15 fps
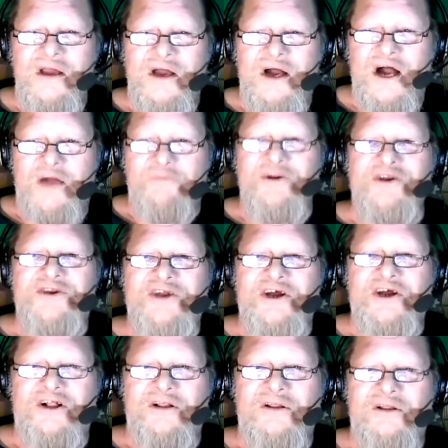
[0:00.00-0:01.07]
up
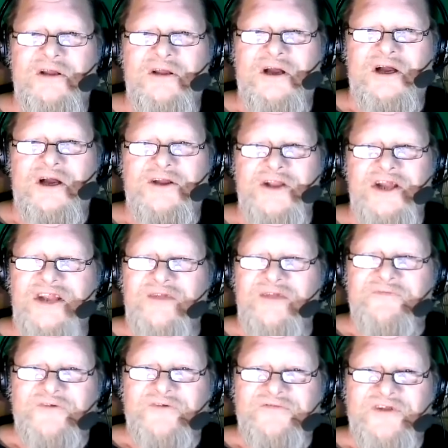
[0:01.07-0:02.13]
until
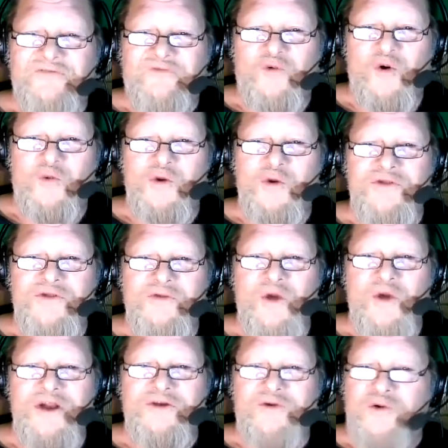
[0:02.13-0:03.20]
1954,
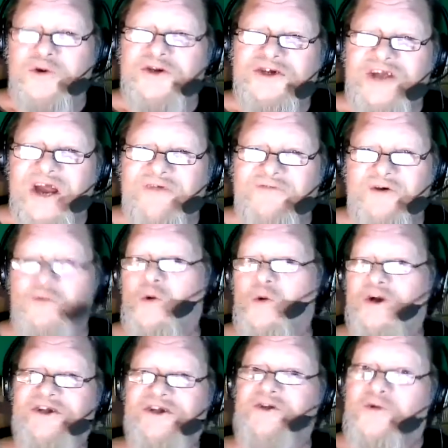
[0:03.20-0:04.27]
when Khrushchev, who
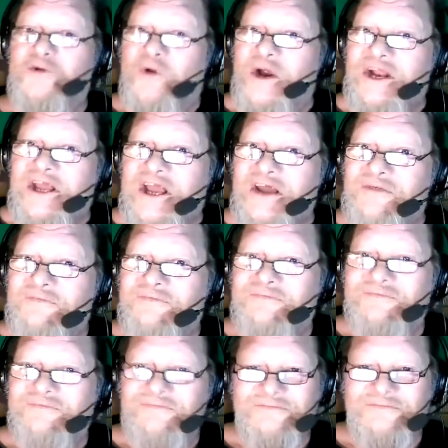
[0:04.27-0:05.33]
was a Ukrainian,
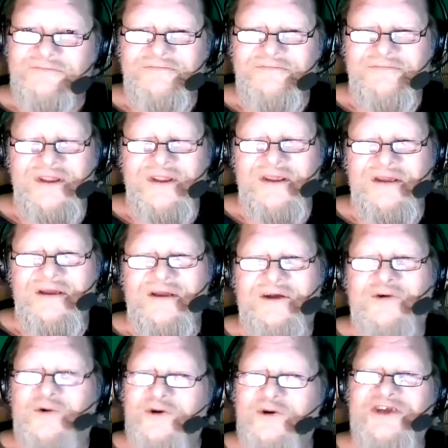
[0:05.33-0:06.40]

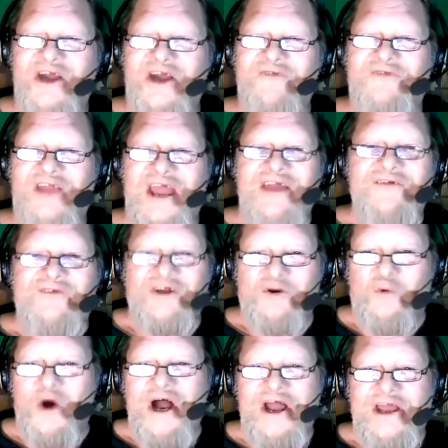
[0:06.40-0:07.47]
Khrushchev gave it
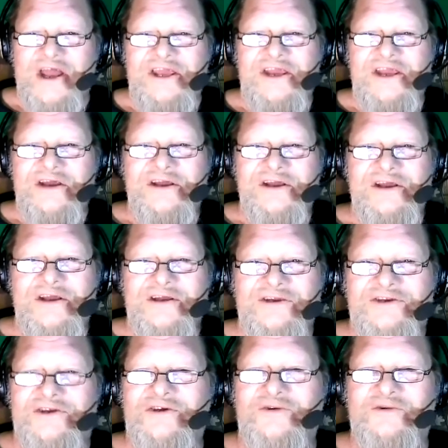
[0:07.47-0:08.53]
away
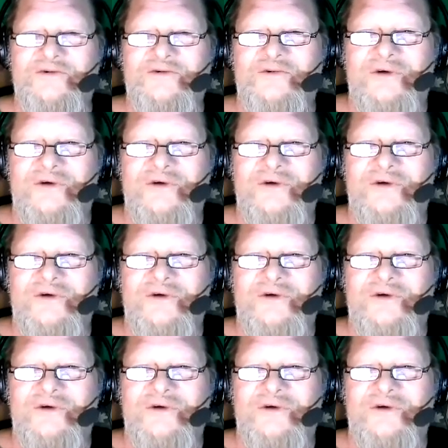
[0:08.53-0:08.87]
to